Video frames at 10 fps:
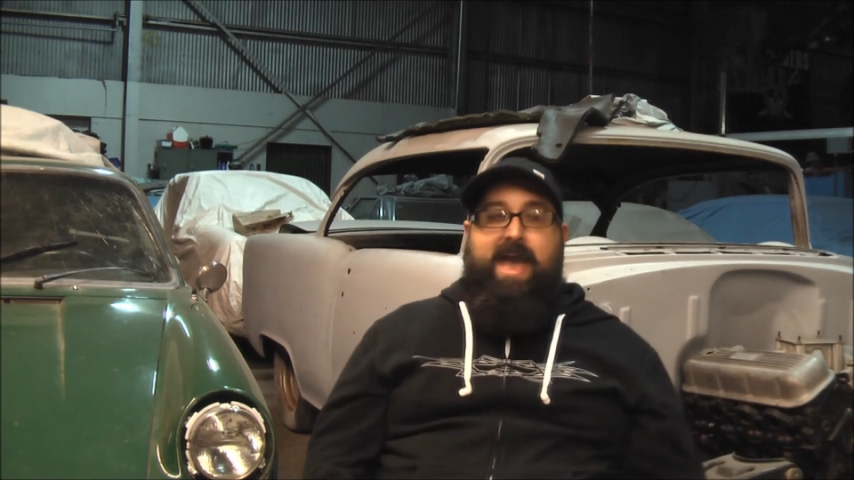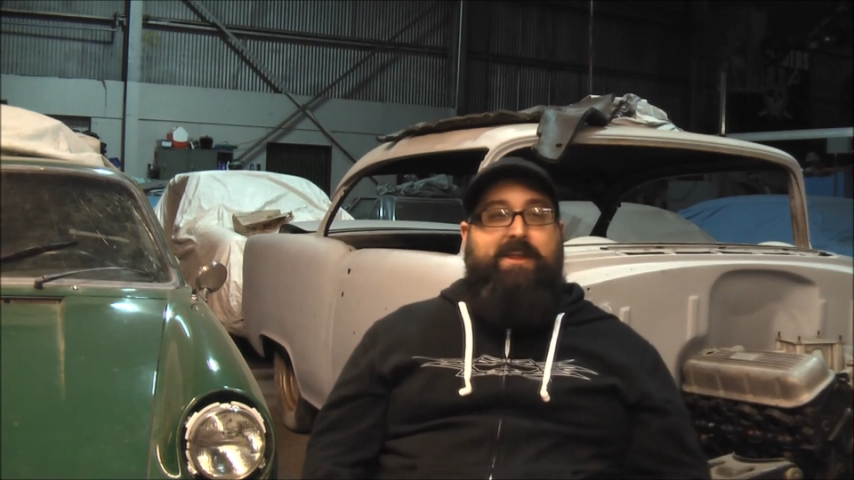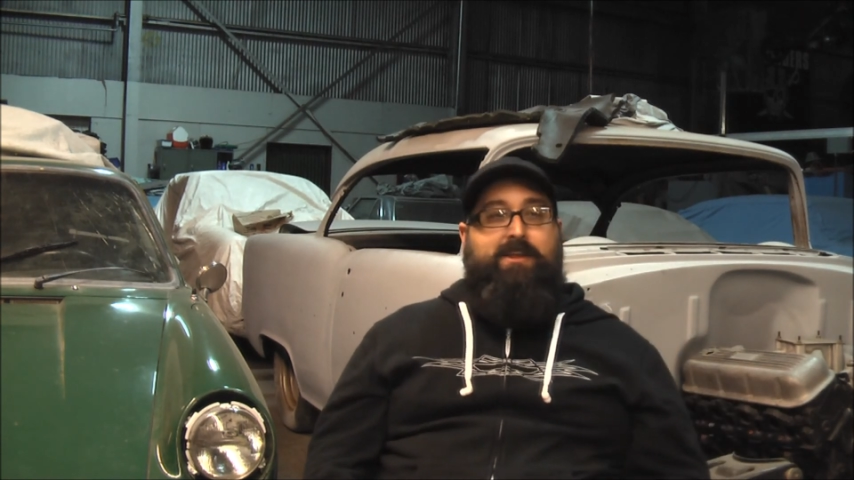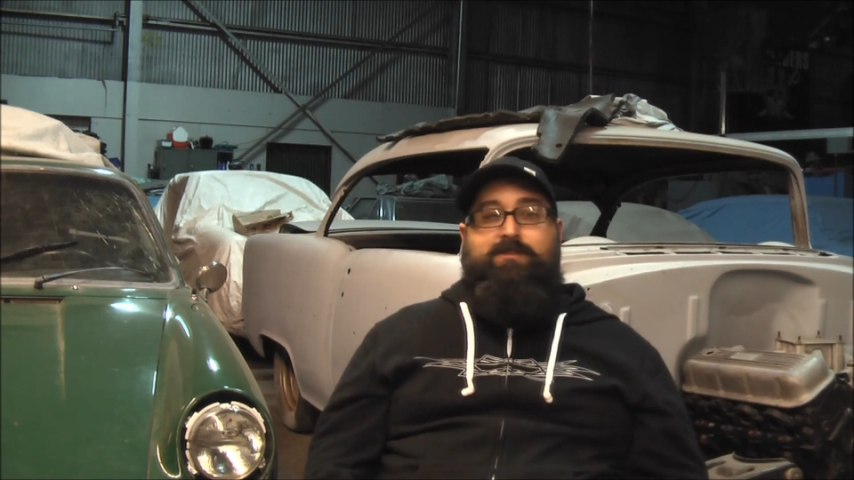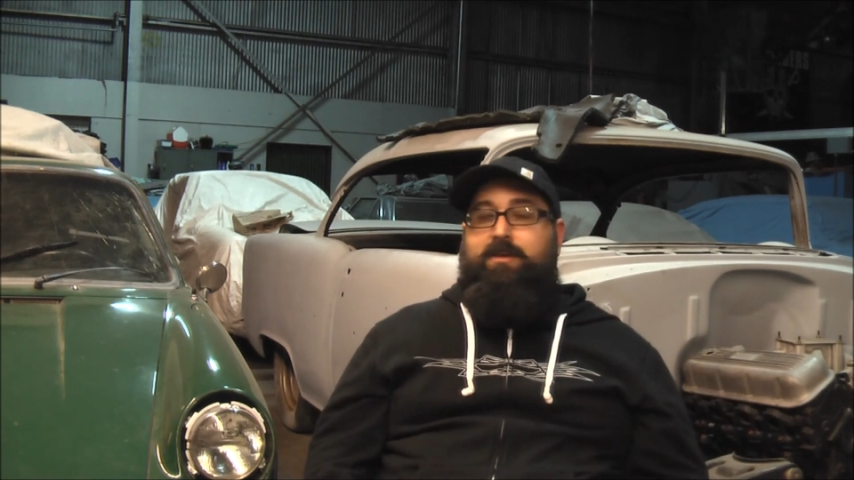
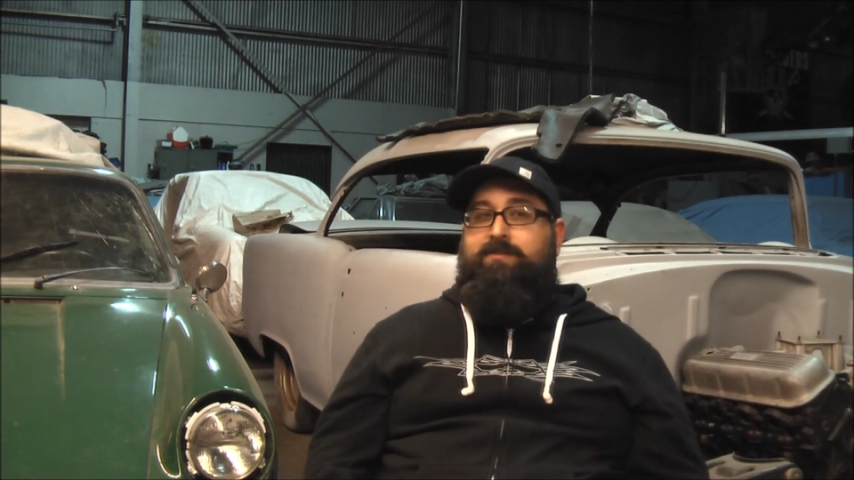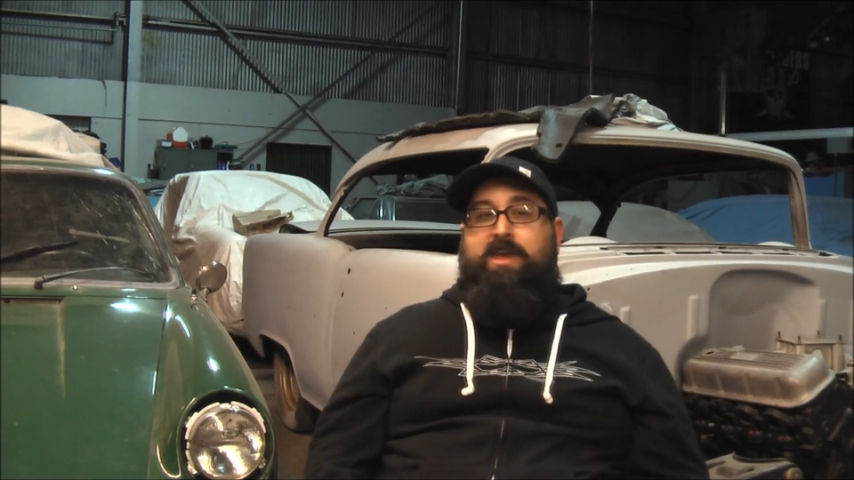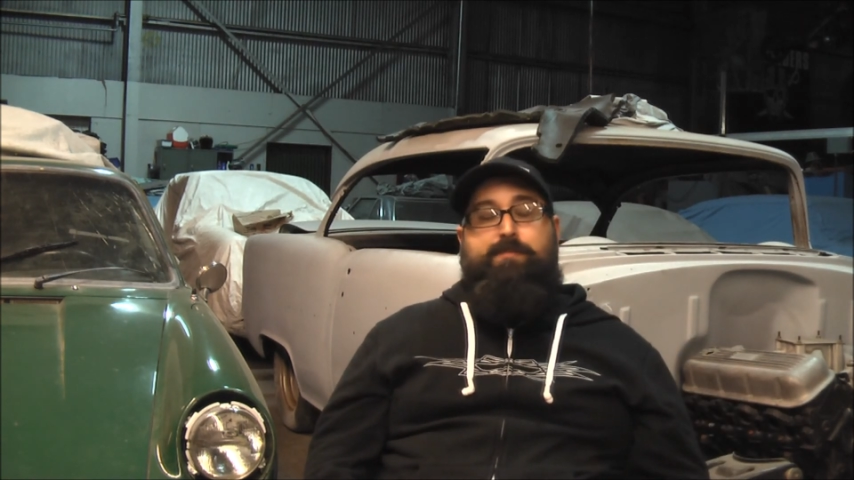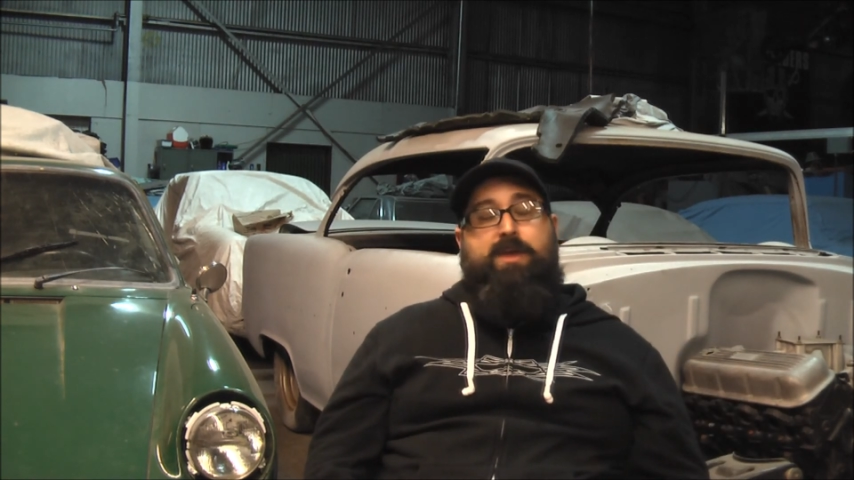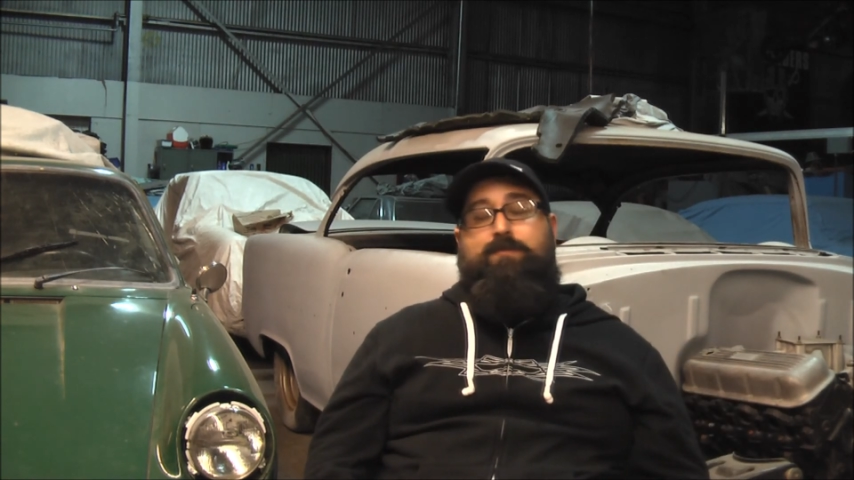adding to it's
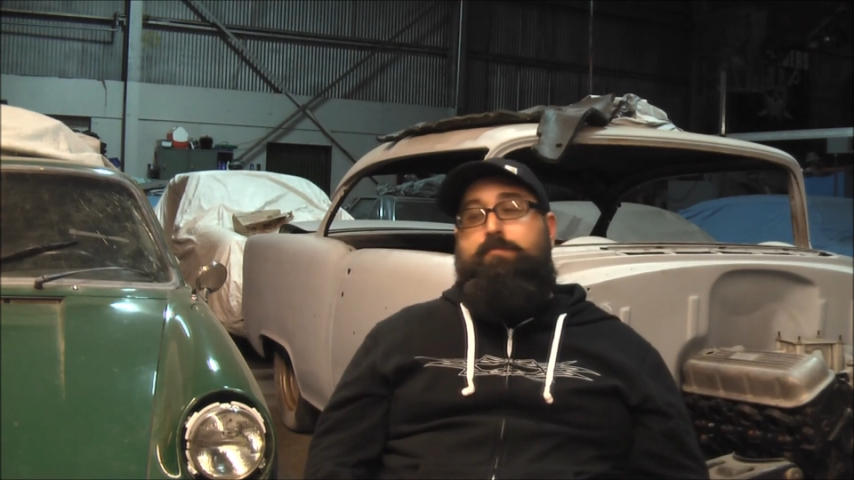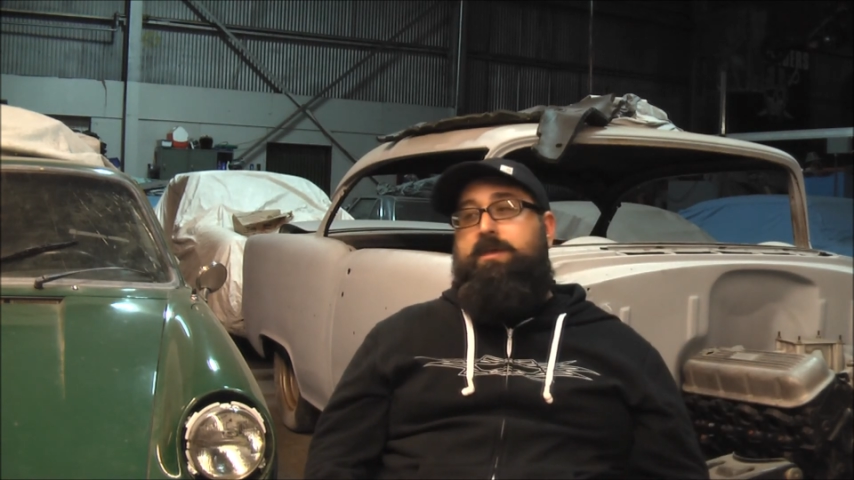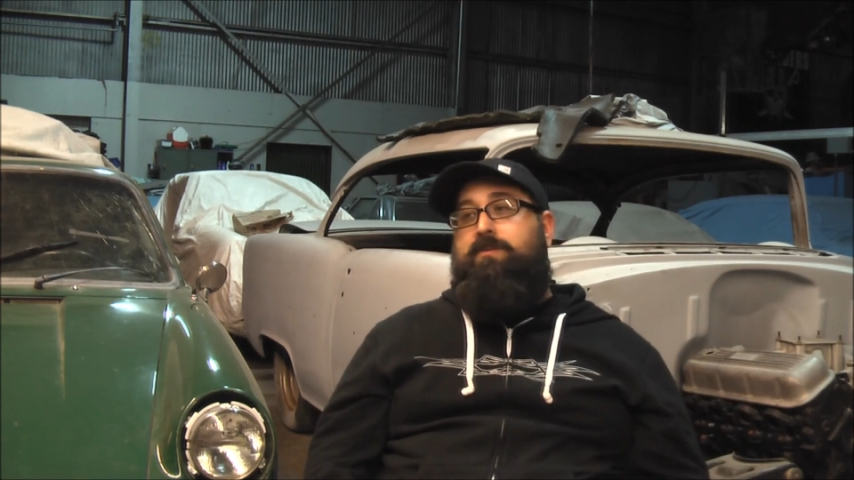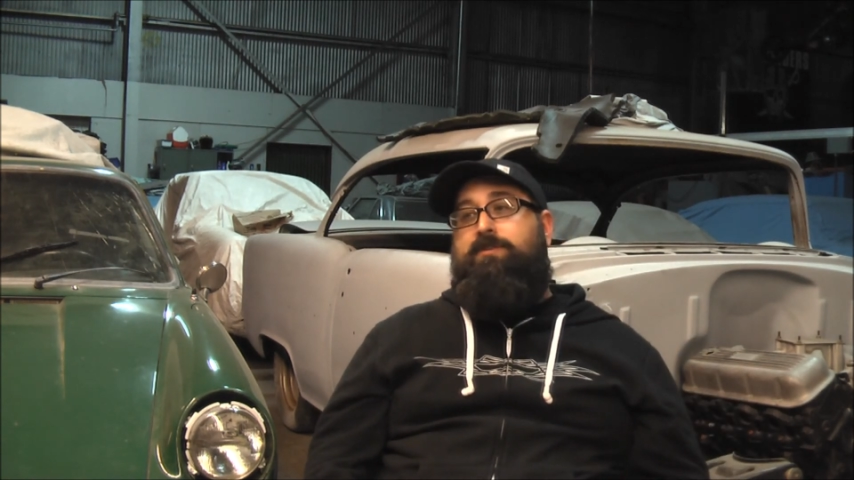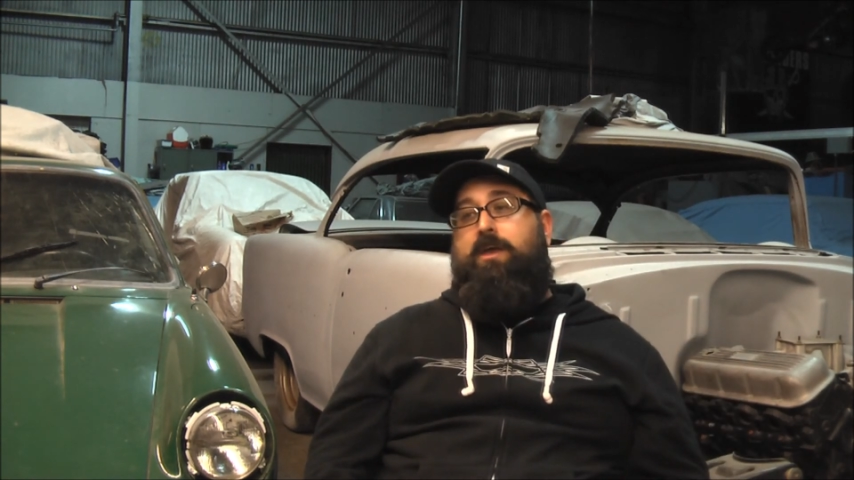keeping it from
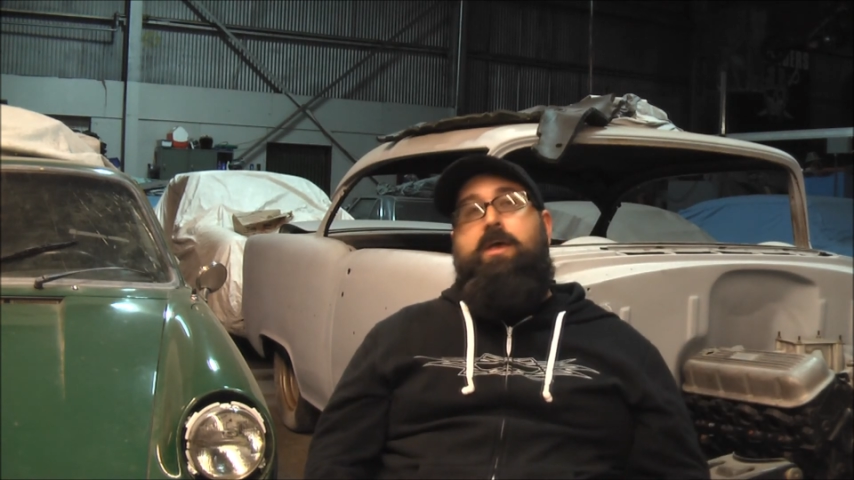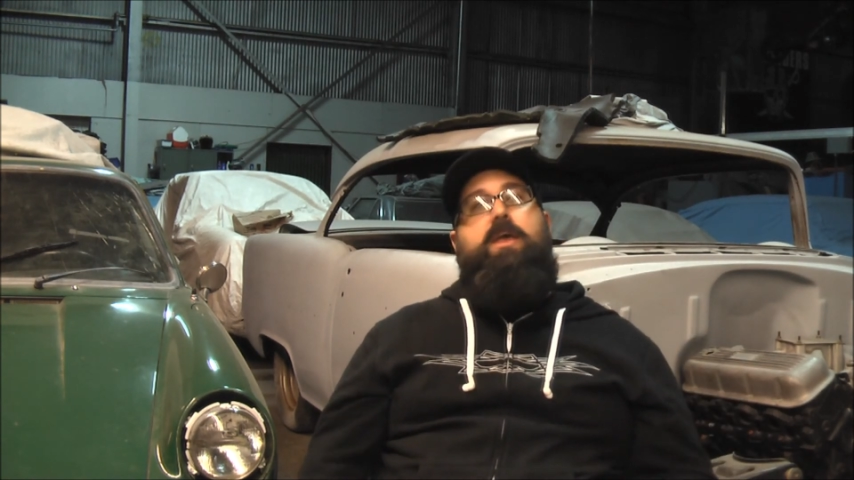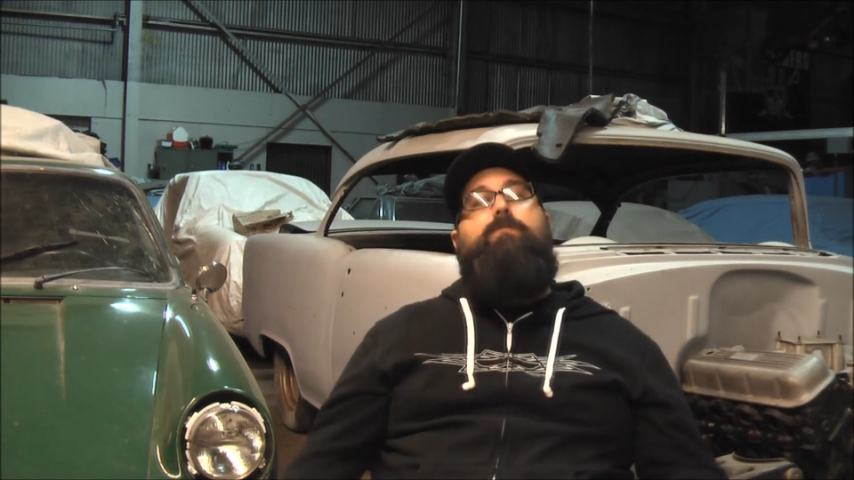being stale.